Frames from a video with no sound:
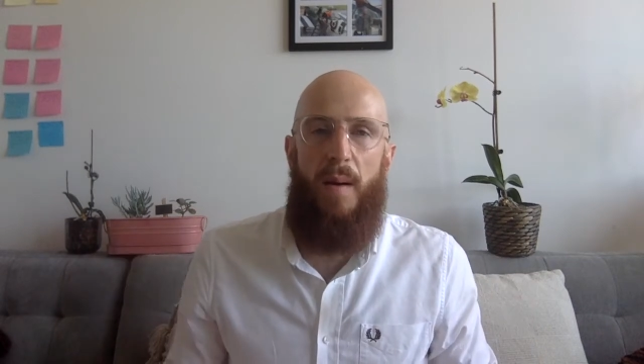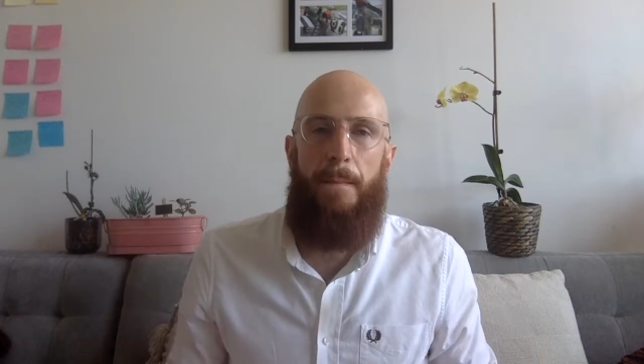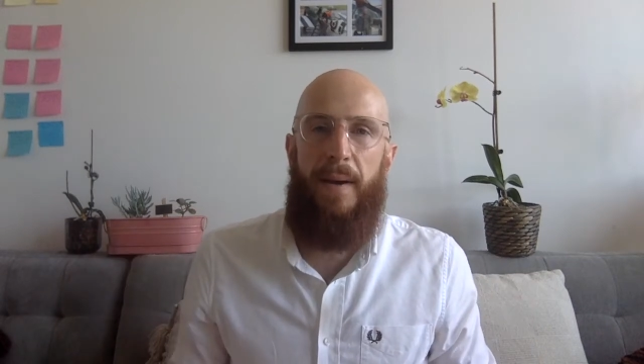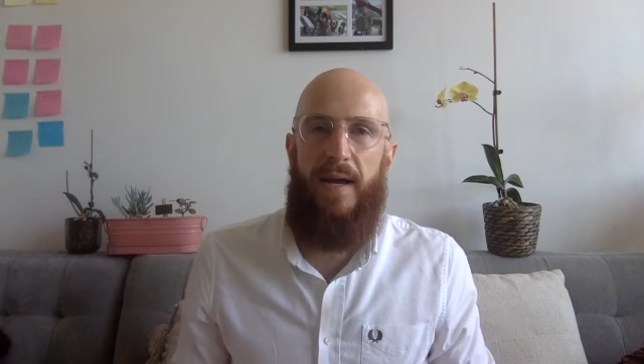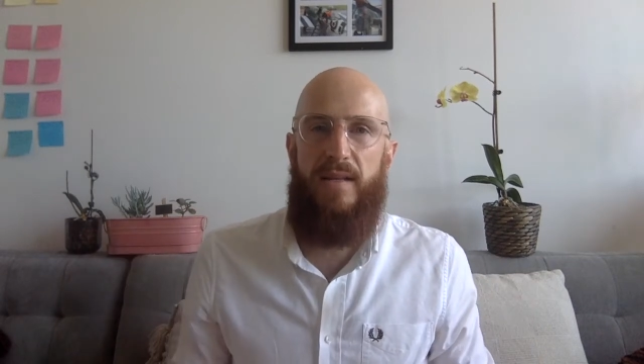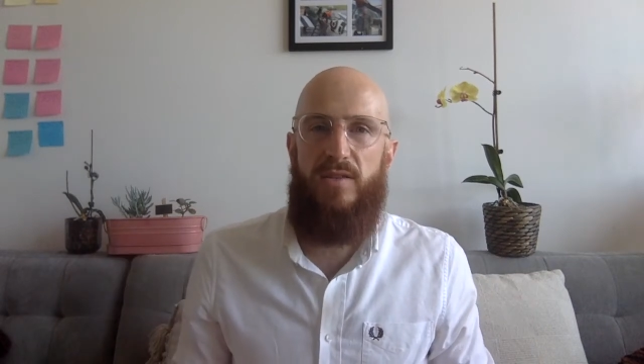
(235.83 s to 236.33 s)

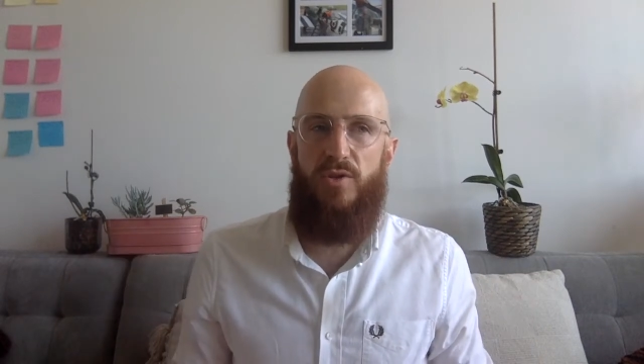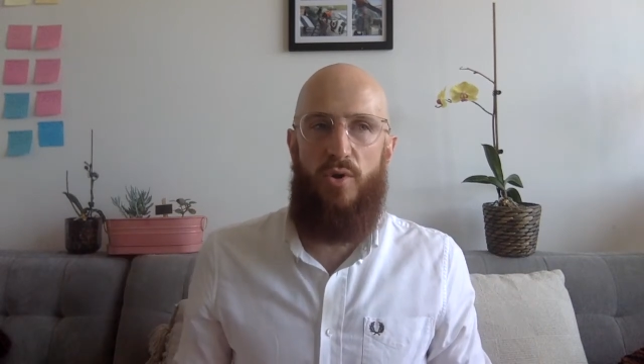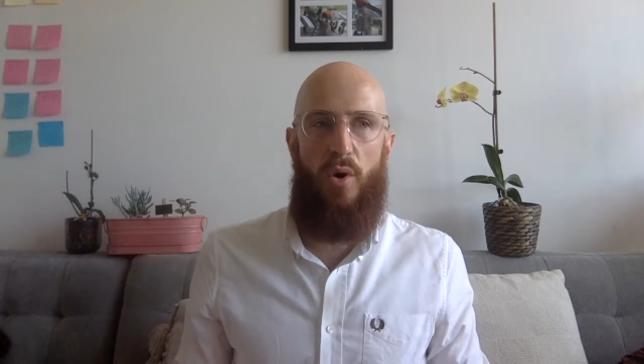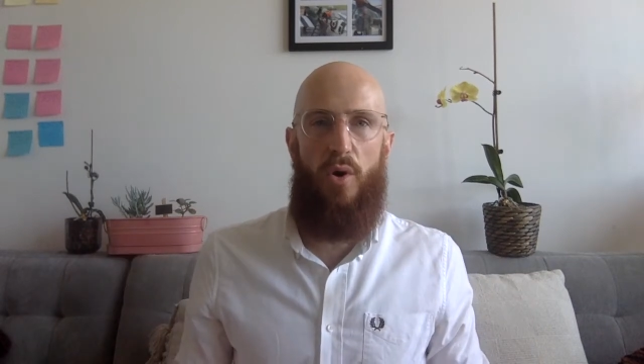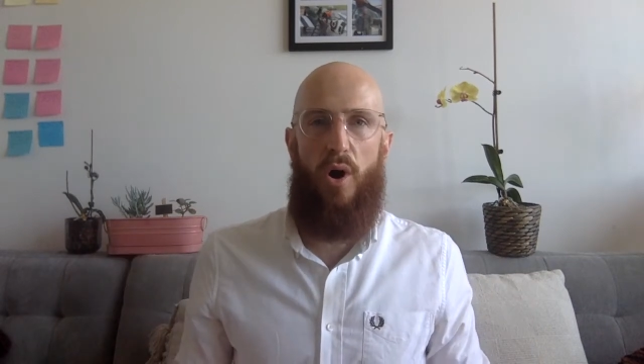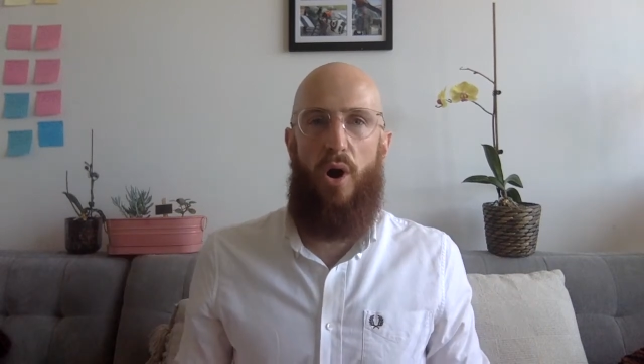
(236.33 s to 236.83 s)
But it's
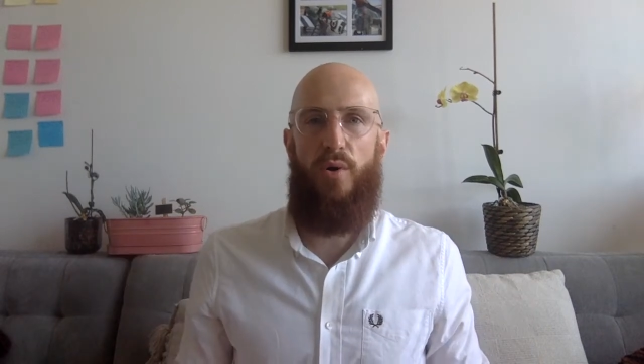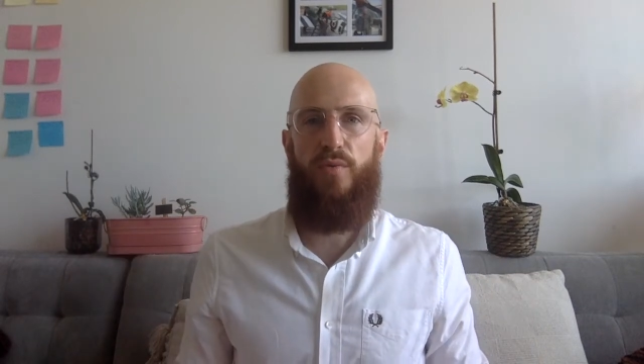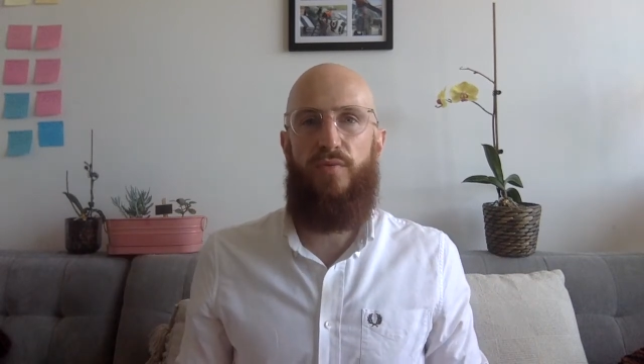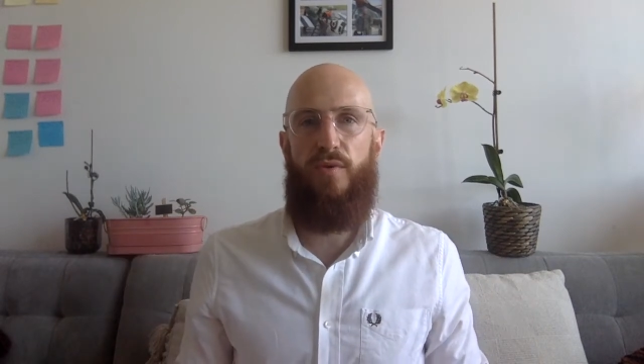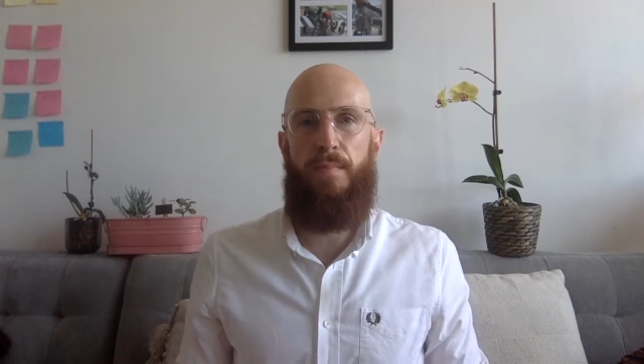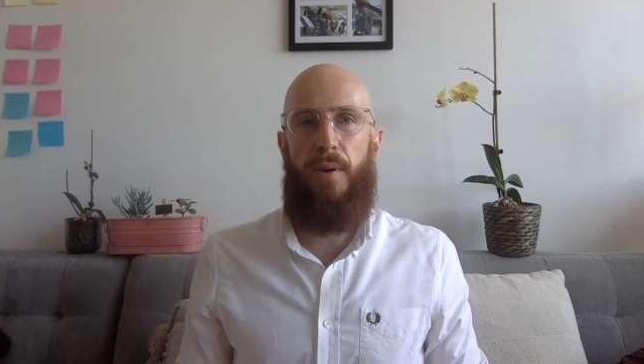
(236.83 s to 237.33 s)
not
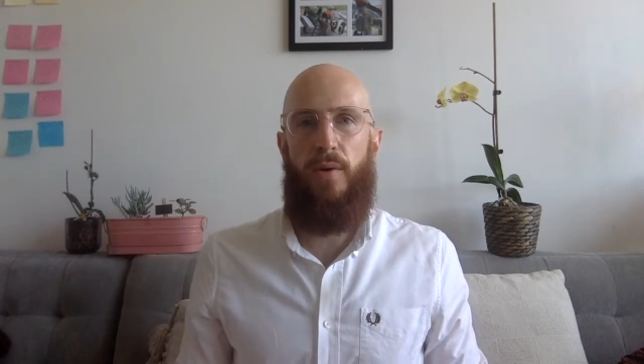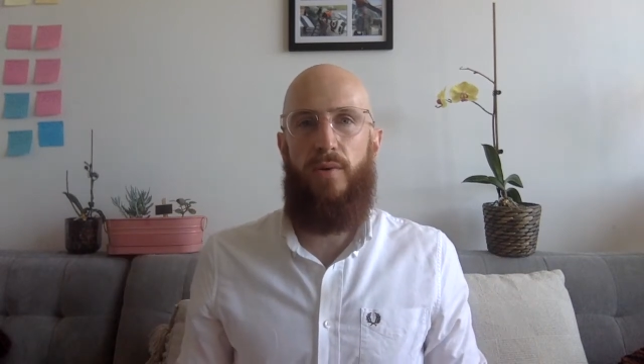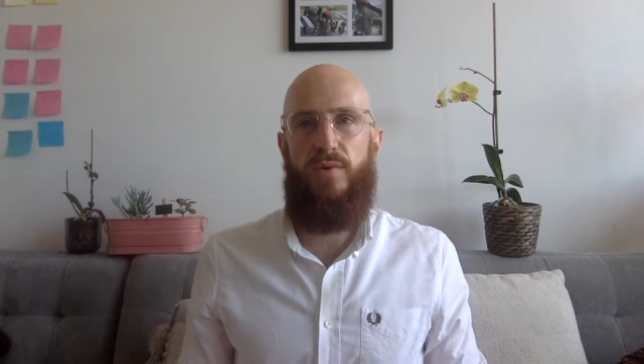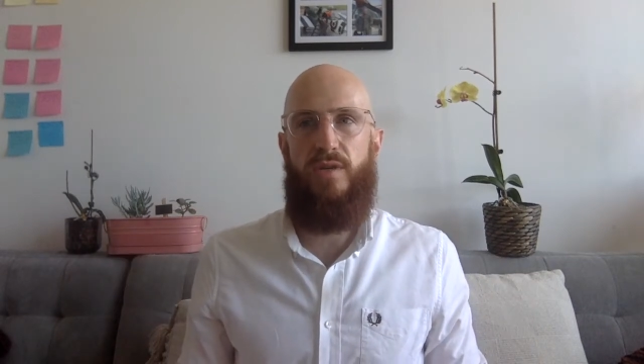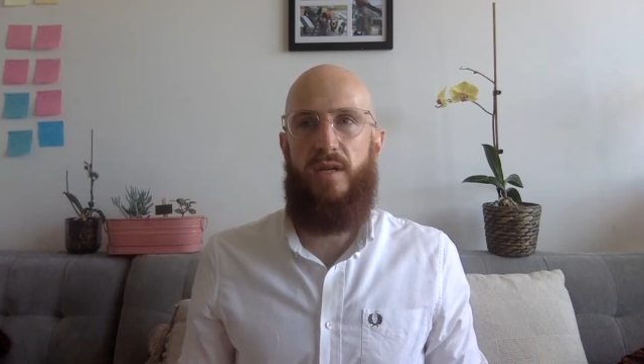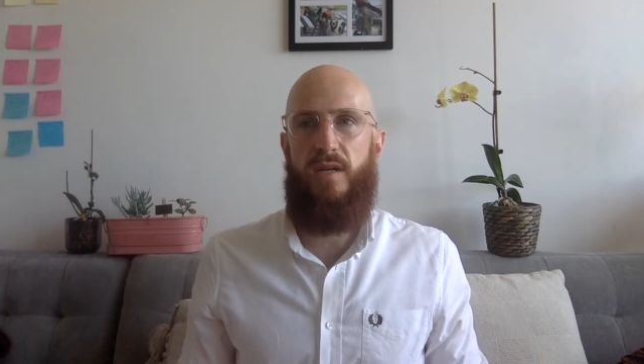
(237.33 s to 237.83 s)

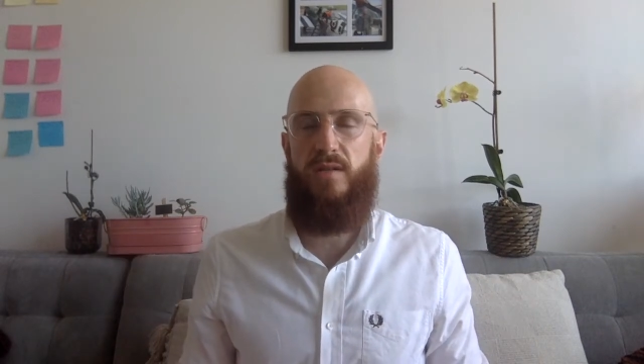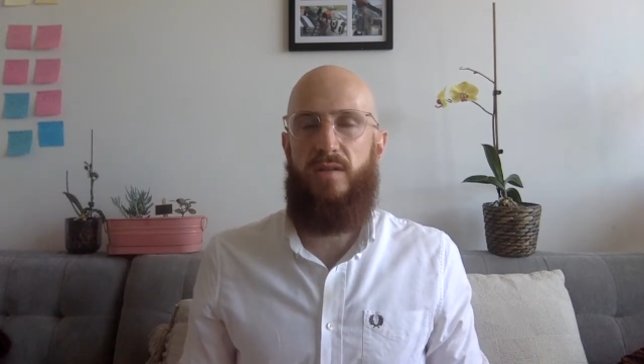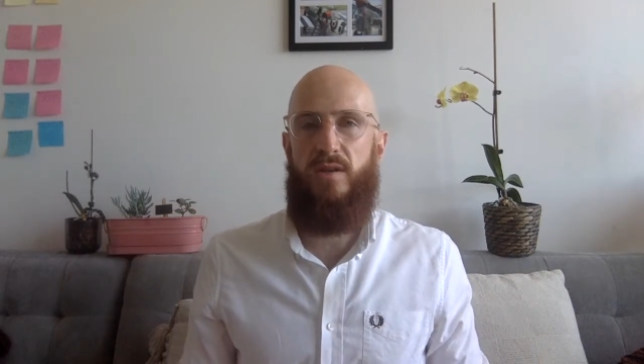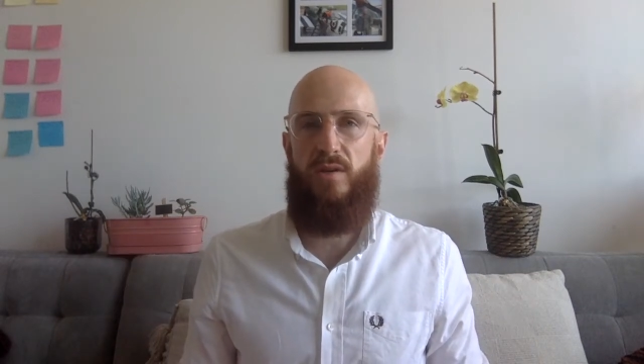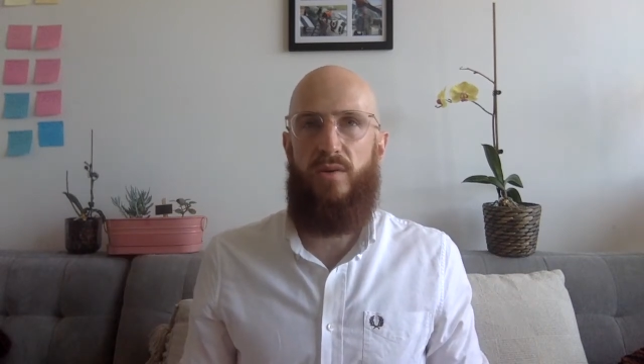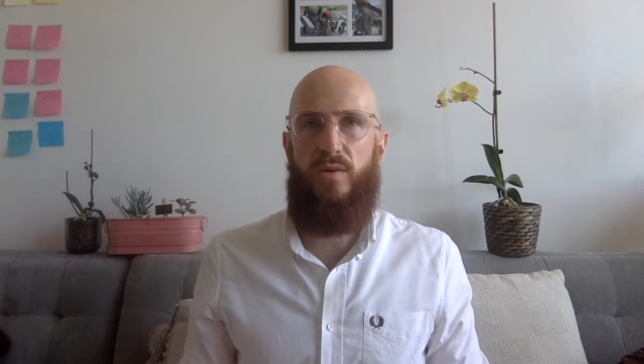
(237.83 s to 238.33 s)
overimposing
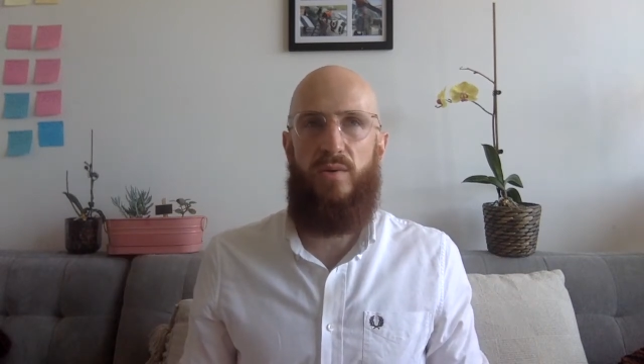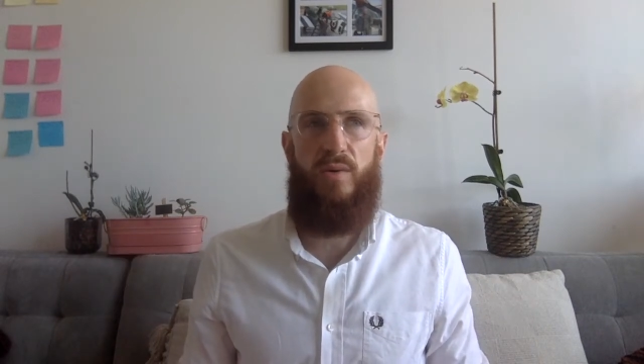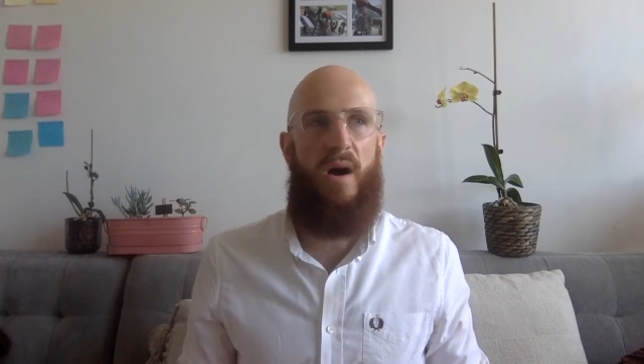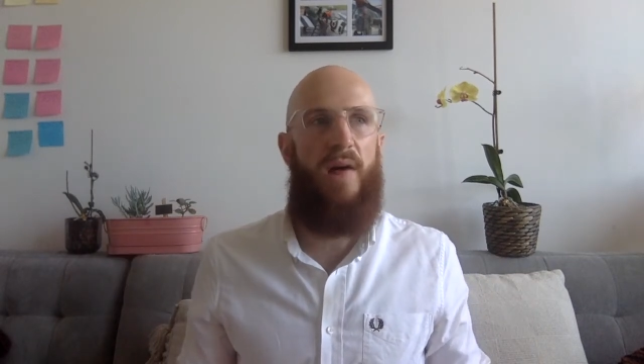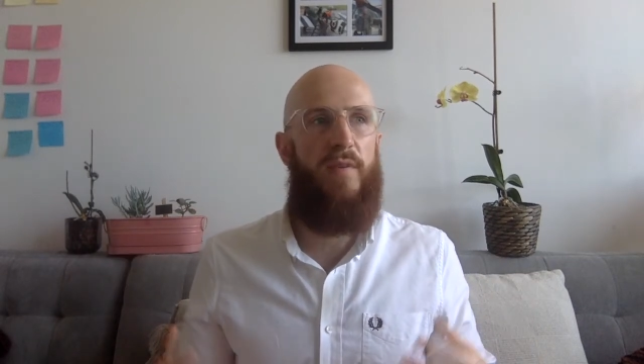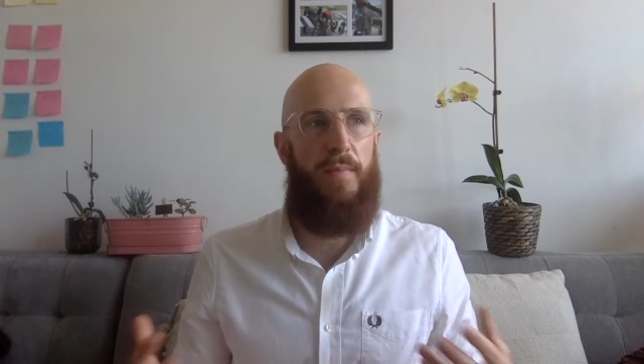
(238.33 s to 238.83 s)
to
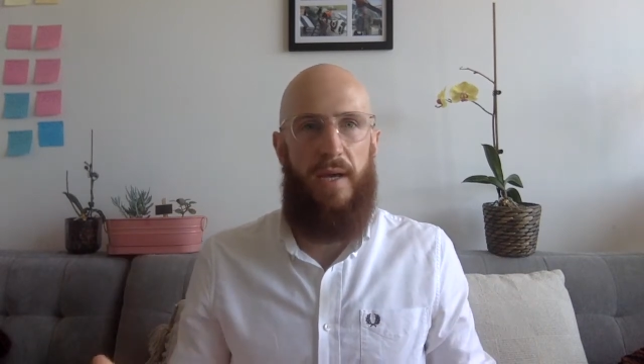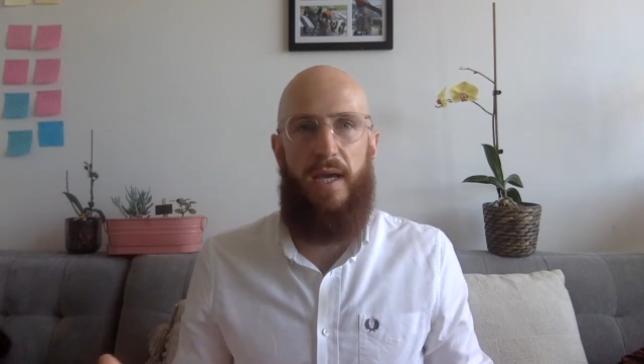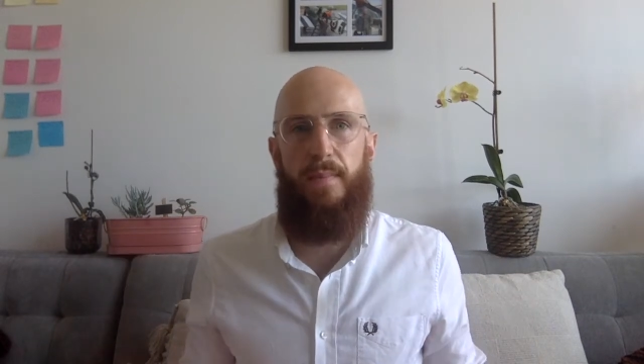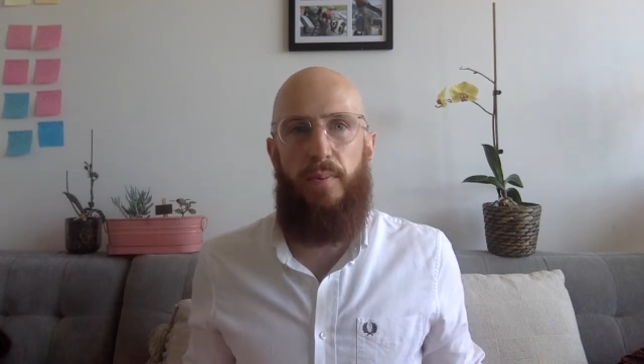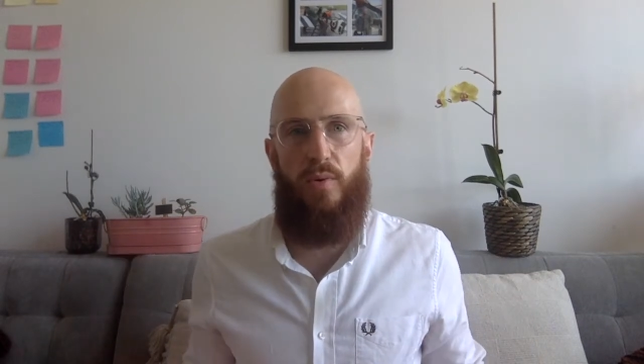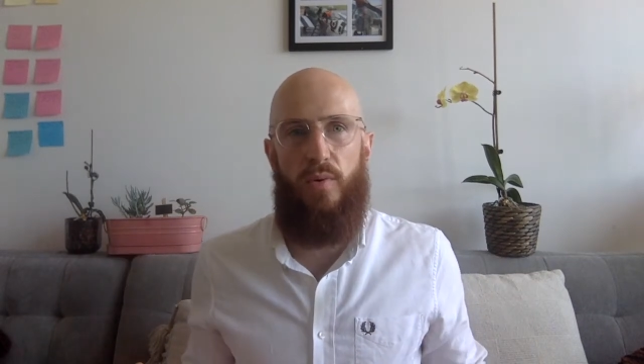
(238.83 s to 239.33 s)
other
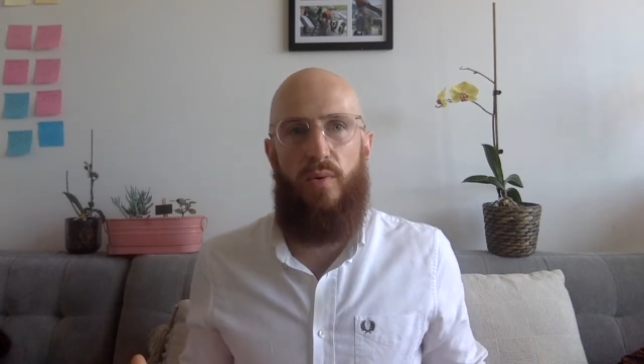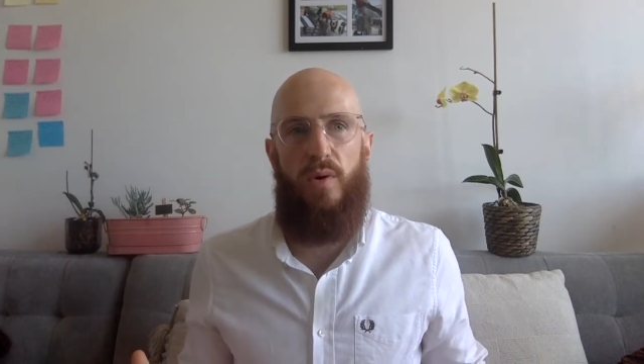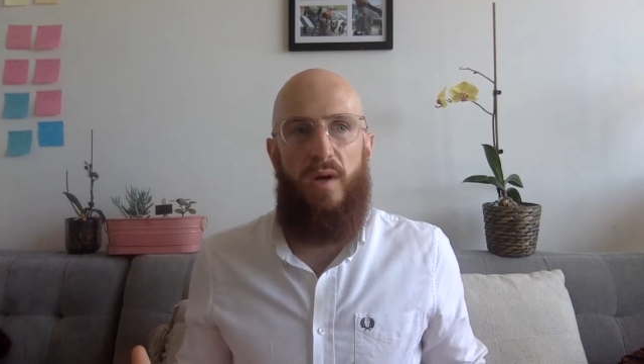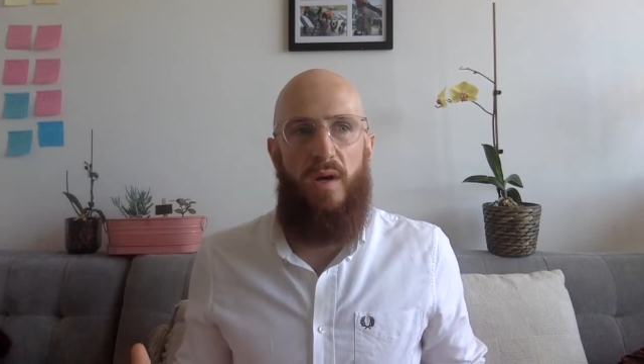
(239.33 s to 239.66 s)
people.